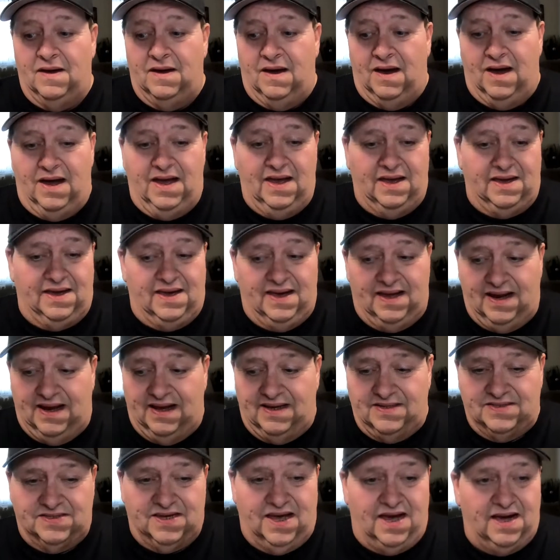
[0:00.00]
I get
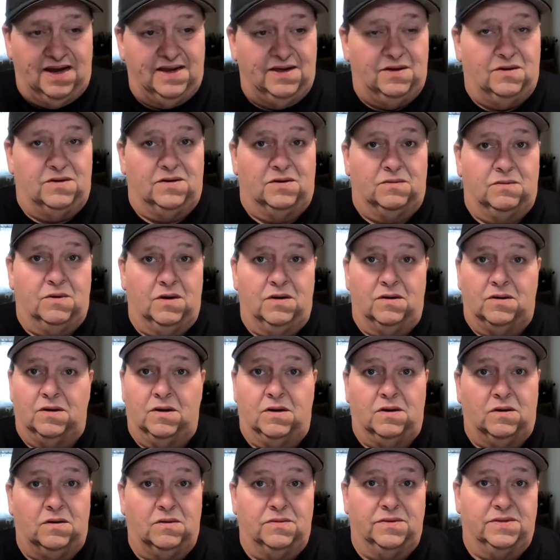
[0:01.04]
anxiety on the road
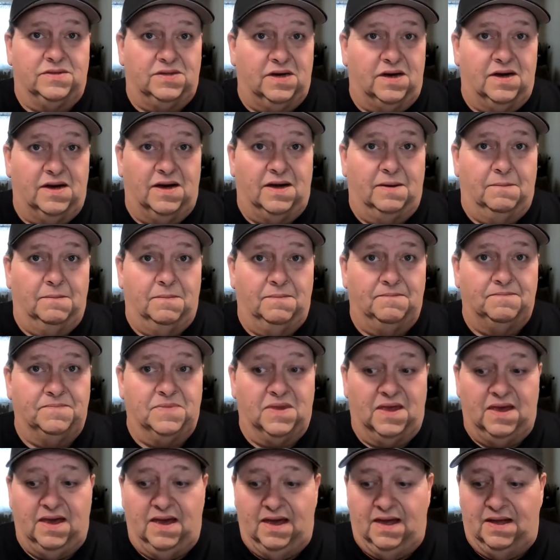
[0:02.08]
all the time,
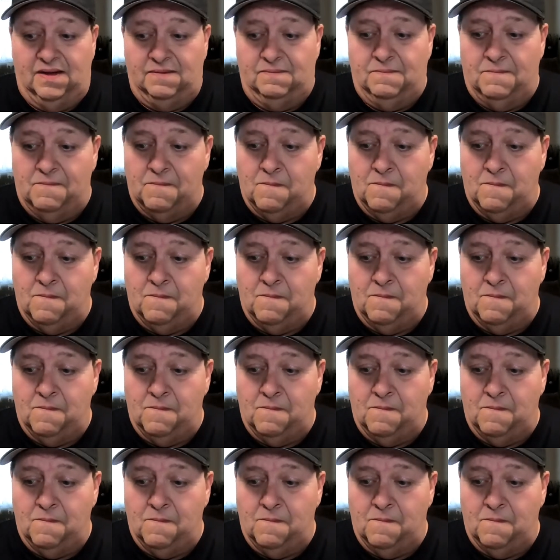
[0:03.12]
and